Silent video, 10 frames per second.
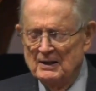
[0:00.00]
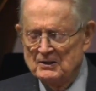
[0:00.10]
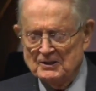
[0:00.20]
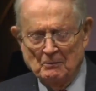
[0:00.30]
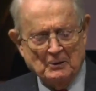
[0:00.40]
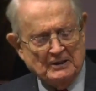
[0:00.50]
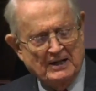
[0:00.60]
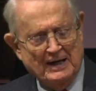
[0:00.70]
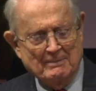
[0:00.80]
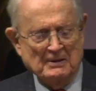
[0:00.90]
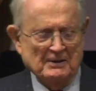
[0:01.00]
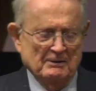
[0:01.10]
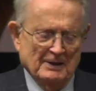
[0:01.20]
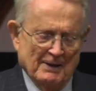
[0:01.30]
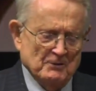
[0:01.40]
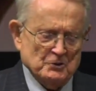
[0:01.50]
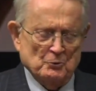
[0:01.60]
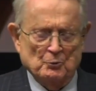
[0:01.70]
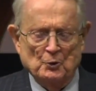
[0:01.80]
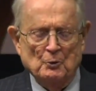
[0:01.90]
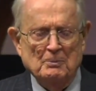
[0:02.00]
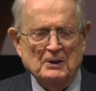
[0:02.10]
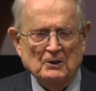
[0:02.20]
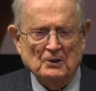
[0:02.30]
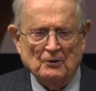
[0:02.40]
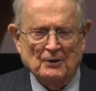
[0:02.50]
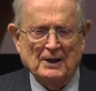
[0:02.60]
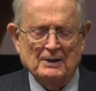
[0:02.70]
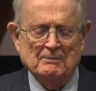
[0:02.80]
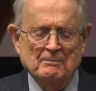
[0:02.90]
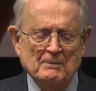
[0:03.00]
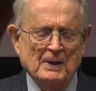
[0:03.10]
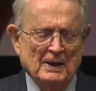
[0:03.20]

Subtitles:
someone came and gave us a room in a hurry, and